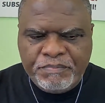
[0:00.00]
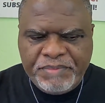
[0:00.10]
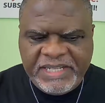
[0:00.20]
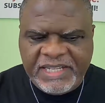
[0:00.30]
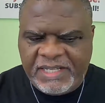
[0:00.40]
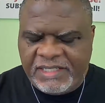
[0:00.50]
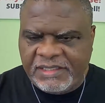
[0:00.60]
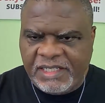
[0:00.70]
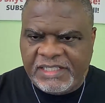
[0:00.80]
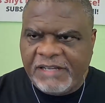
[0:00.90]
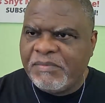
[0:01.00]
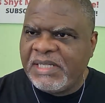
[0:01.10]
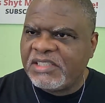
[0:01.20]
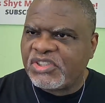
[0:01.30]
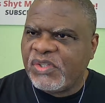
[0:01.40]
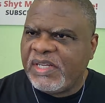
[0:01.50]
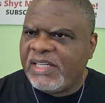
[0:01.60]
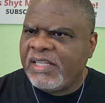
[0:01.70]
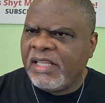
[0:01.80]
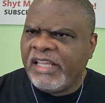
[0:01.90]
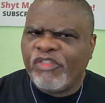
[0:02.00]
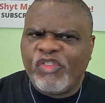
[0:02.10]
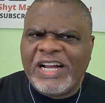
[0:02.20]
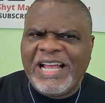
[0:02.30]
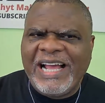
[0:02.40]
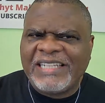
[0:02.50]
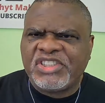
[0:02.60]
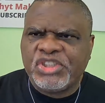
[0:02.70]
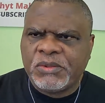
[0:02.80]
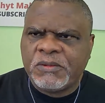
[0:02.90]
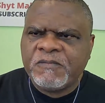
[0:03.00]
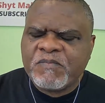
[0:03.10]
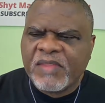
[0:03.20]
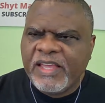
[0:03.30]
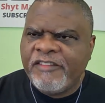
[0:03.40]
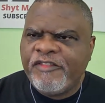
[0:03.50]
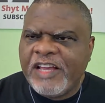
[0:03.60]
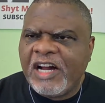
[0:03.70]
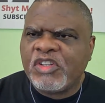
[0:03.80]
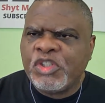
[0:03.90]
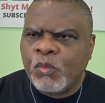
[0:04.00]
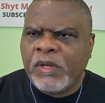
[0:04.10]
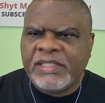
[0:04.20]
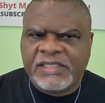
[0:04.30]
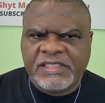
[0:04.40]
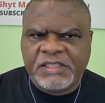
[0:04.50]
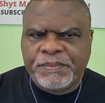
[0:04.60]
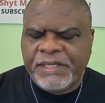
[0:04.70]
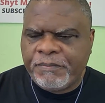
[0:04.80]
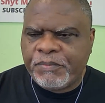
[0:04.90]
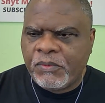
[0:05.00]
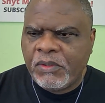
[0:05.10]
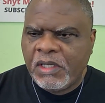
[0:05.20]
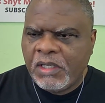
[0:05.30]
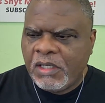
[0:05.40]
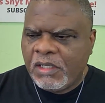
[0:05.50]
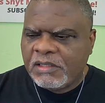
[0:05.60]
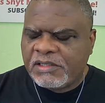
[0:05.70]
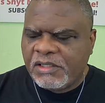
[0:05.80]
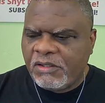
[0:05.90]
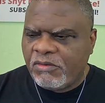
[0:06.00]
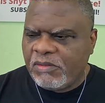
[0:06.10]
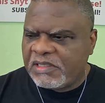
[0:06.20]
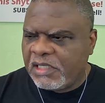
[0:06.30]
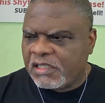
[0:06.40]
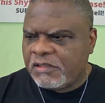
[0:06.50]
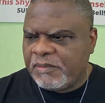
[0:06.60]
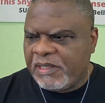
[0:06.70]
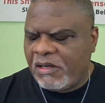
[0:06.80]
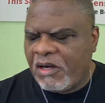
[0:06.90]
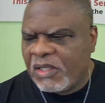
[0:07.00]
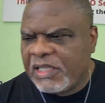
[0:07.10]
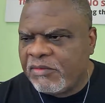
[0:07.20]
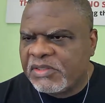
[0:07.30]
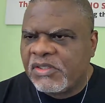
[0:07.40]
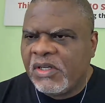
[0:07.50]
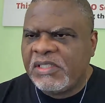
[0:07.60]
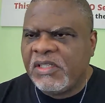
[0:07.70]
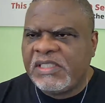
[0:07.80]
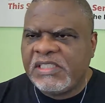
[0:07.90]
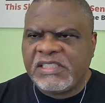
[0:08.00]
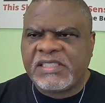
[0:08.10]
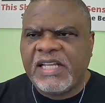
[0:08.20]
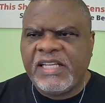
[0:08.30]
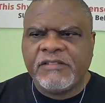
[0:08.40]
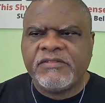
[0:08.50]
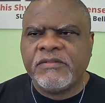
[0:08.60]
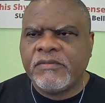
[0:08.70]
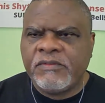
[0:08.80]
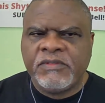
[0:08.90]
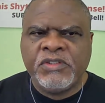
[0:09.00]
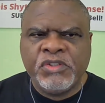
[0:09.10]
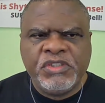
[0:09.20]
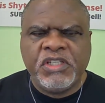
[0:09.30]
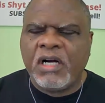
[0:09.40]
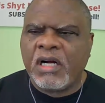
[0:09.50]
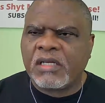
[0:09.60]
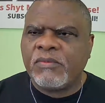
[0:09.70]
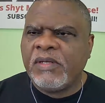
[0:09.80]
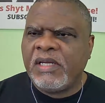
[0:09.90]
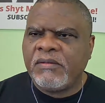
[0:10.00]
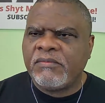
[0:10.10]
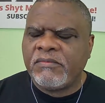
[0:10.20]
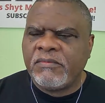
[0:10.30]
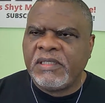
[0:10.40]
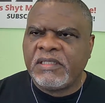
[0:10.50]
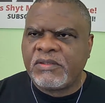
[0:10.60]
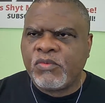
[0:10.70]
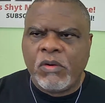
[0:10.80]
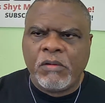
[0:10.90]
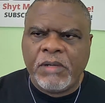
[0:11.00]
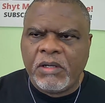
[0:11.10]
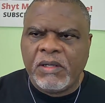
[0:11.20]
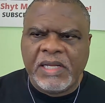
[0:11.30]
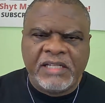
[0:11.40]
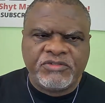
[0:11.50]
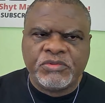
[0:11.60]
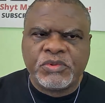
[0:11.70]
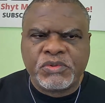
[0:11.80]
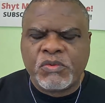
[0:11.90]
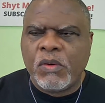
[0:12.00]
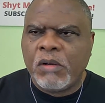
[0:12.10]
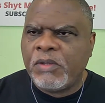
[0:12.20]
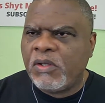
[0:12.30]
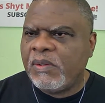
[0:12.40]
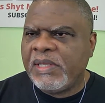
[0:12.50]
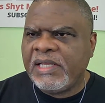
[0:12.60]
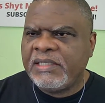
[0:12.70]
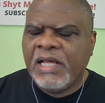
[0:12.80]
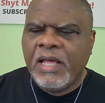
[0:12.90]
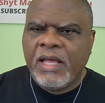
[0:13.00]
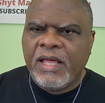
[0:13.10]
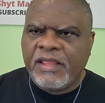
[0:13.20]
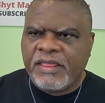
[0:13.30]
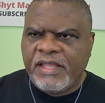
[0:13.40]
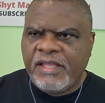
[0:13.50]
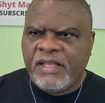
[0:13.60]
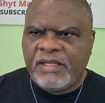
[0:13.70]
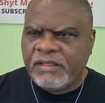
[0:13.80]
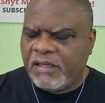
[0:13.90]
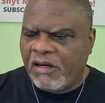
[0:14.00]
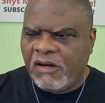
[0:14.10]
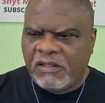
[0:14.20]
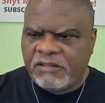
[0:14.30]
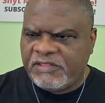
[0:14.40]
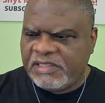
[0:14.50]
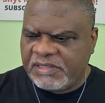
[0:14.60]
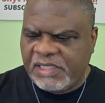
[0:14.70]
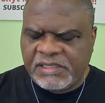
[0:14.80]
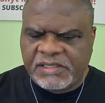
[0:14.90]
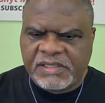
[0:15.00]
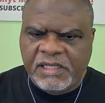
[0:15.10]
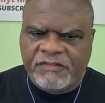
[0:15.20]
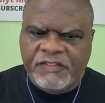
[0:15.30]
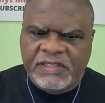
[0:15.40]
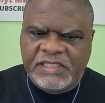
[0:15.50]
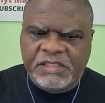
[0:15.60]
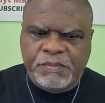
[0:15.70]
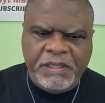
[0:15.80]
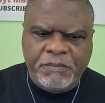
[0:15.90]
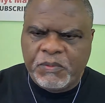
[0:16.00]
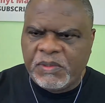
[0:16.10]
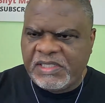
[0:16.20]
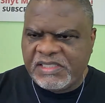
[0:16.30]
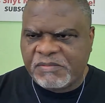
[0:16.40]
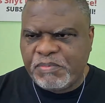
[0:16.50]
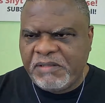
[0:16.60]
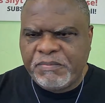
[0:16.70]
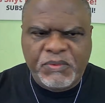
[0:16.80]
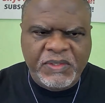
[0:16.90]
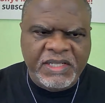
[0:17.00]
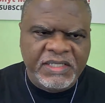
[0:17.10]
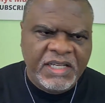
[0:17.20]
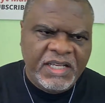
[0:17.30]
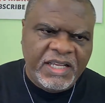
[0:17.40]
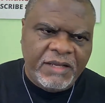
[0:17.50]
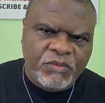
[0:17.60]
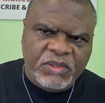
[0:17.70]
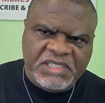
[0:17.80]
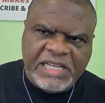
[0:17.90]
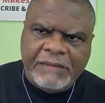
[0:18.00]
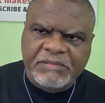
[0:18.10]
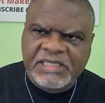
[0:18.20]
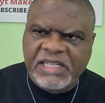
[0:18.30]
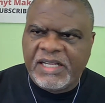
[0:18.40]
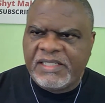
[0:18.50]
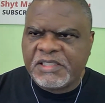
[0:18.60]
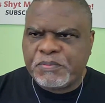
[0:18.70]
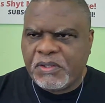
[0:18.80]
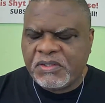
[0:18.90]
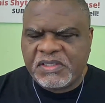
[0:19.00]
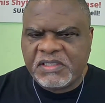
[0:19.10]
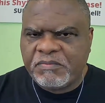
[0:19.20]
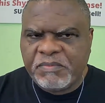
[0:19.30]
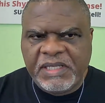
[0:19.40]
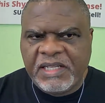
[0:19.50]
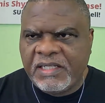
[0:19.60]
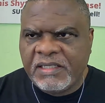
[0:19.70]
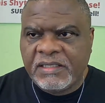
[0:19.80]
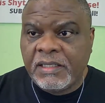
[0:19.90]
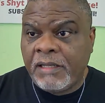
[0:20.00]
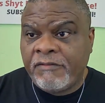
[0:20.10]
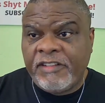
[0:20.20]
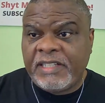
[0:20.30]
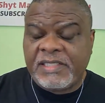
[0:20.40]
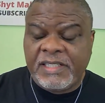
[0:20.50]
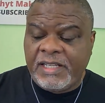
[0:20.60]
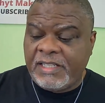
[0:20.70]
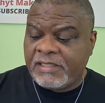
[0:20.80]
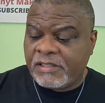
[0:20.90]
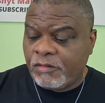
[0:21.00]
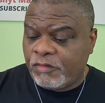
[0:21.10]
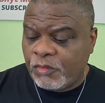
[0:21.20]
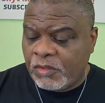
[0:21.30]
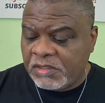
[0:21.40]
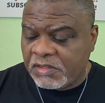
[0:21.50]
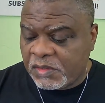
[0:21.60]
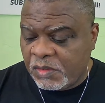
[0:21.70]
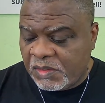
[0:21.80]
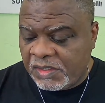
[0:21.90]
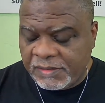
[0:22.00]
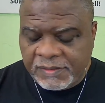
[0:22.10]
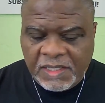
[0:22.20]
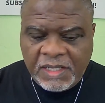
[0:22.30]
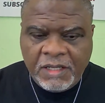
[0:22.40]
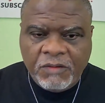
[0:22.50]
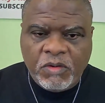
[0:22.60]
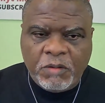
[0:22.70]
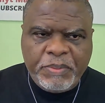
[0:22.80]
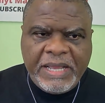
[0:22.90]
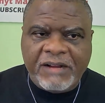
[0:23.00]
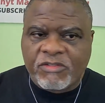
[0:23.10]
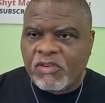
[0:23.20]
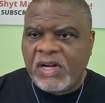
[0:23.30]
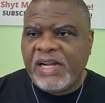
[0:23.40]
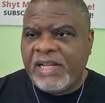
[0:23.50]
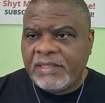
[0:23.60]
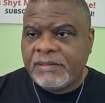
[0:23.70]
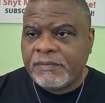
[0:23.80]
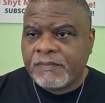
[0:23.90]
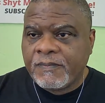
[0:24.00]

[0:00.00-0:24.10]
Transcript: being an administrator if I had to evaluate these people. So we talked about all that was going on in the state of New York with with Cuomo, Andrew Cuomo, and and then all of this other stuff and these people and this people and and what's happening there and this person being investigated and so forth and so on. Well, Pat Ryan